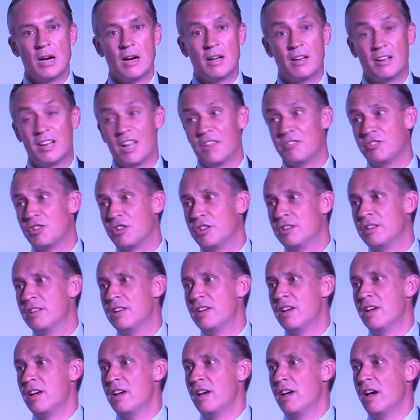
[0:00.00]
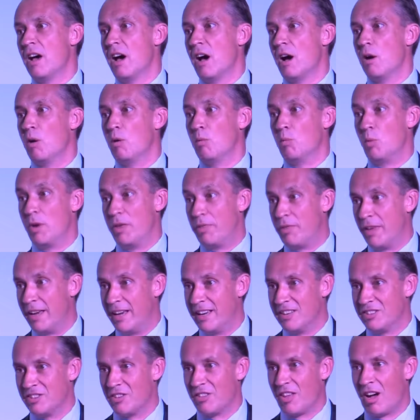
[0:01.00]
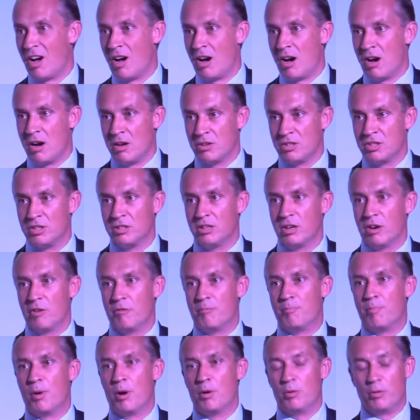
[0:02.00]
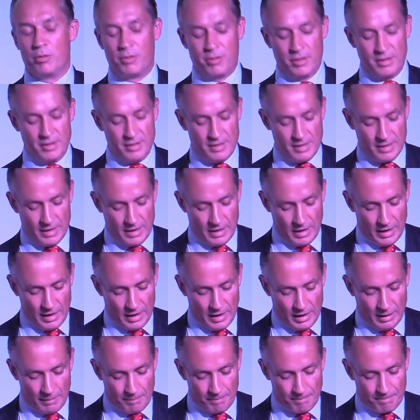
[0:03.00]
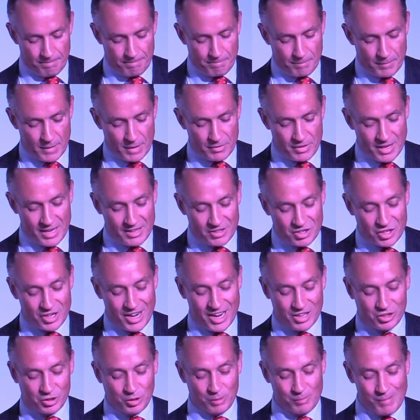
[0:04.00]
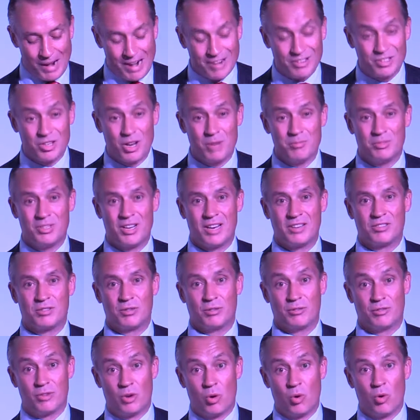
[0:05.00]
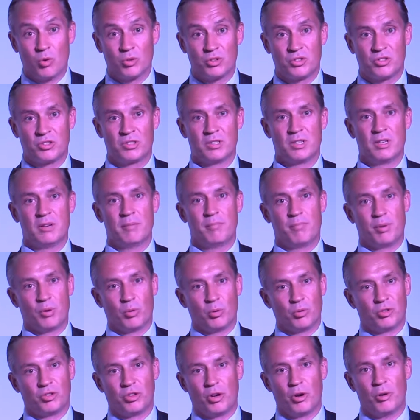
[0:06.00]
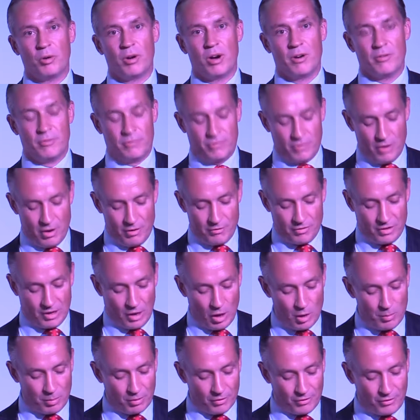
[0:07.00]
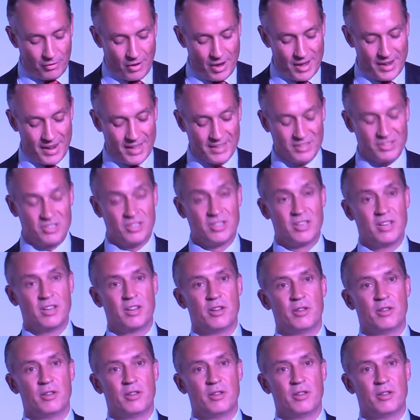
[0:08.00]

London, we think, is at the heart of both the international maritime sector, of course, but also of global finance.